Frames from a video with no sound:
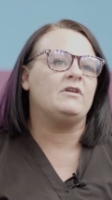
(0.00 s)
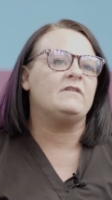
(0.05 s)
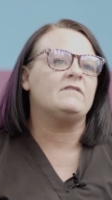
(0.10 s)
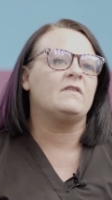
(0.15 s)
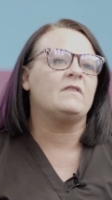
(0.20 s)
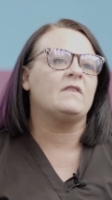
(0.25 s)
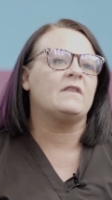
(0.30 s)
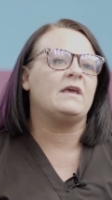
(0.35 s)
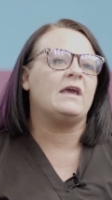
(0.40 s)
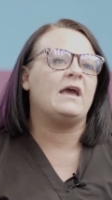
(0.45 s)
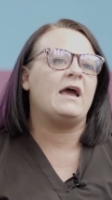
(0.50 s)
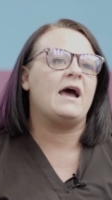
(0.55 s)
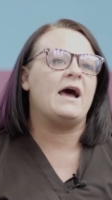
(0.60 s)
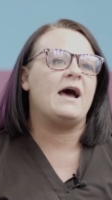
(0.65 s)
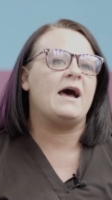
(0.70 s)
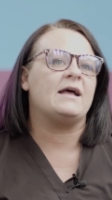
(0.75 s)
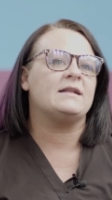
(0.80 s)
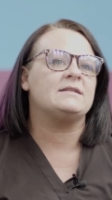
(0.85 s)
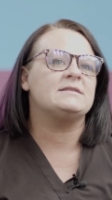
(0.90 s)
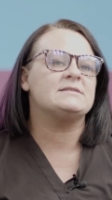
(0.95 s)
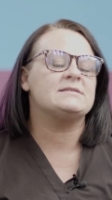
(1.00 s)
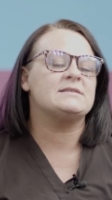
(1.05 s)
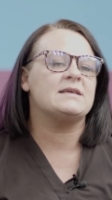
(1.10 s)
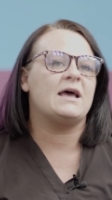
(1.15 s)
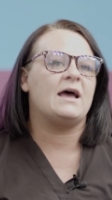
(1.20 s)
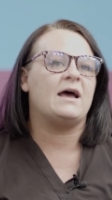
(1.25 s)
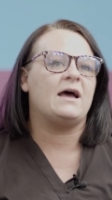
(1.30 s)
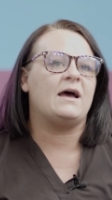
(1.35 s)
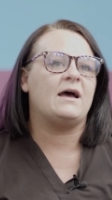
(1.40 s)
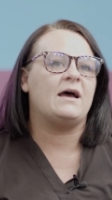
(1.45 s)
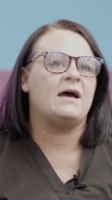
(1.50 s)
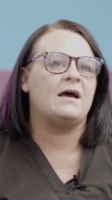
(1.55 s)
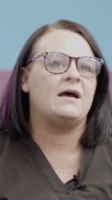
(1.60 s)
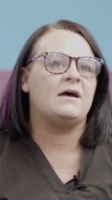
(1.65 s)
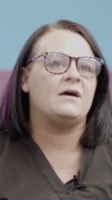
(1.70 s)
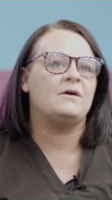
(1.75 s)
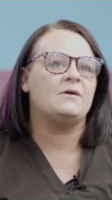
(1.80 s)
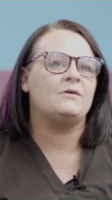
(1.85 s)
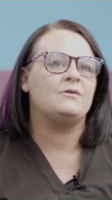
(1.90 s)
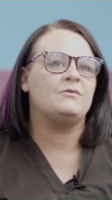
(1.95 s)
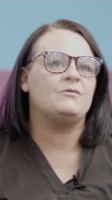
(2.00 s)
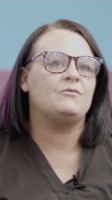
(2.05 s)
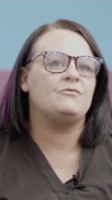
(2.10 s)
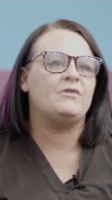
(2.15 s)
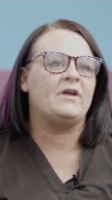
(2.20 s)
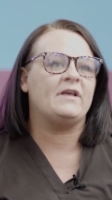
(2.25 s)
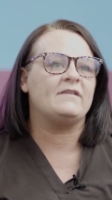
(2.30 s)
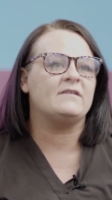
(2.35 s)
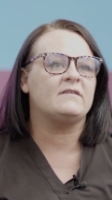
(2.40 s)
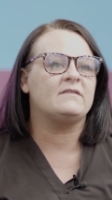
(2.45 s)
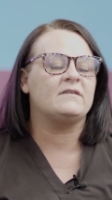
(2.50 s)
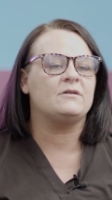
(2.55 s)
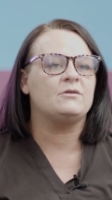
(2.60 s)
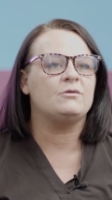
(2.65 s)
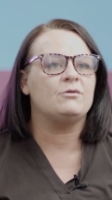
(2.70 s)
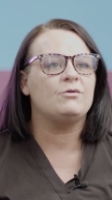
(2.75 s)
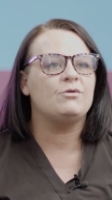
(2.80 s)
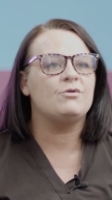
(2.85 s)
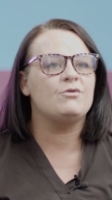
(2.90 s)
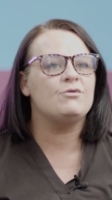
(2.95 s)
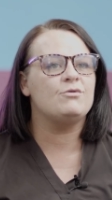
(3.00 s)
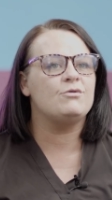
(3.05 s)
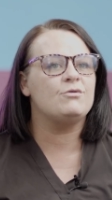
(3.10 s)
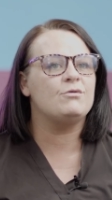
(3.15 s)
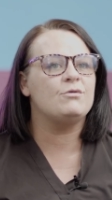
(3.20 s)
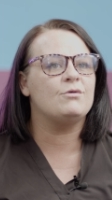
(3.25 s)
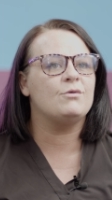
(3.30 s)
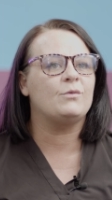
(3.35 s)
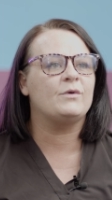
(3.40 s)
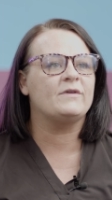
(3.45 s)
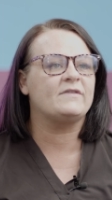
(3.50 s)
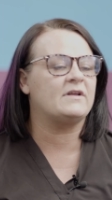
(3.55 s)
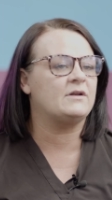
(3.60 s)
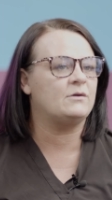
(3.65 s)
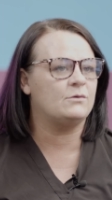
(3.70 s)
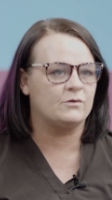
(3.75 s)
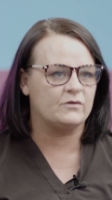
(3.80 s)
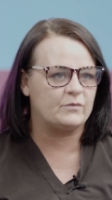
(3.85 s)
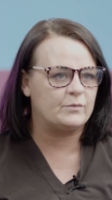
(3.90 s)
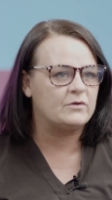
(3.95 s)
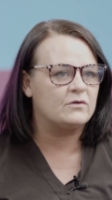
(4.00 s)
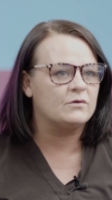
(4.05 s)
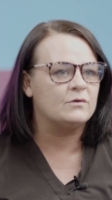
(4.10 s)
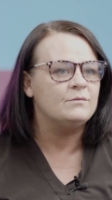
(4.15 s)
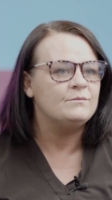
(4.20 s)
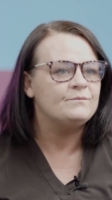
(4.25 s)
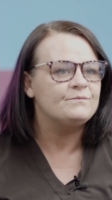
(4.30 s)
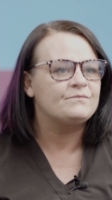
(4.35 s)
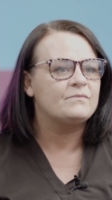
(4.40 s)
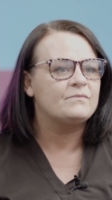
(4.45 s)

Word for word: recently had a resident who was in hospital.